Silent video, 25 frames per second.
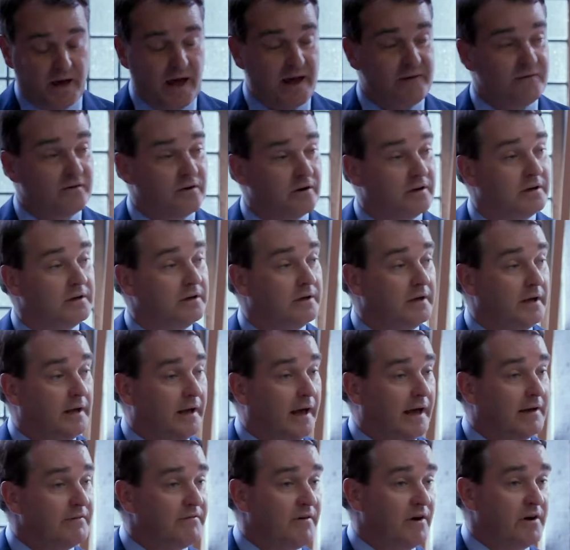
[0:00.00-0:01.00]
behaviour,
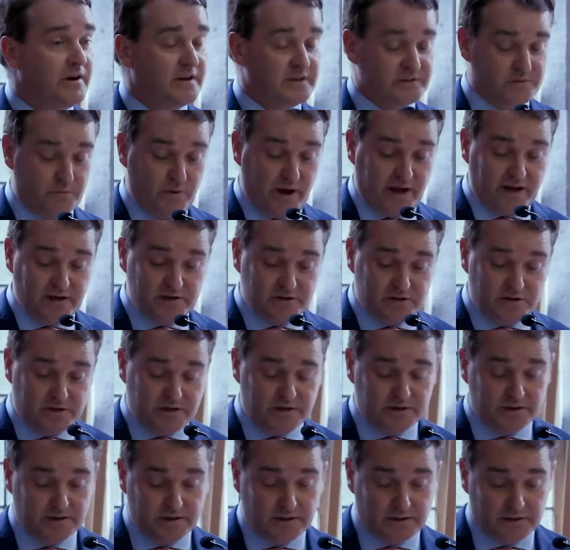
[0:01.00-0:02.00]
and various
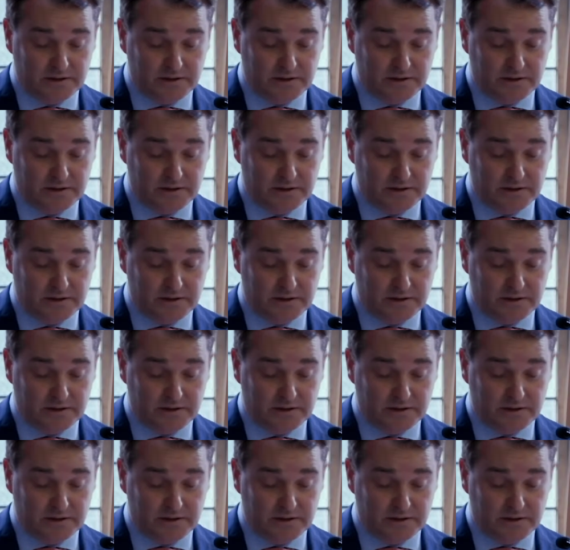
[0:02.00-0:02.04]
regulatory,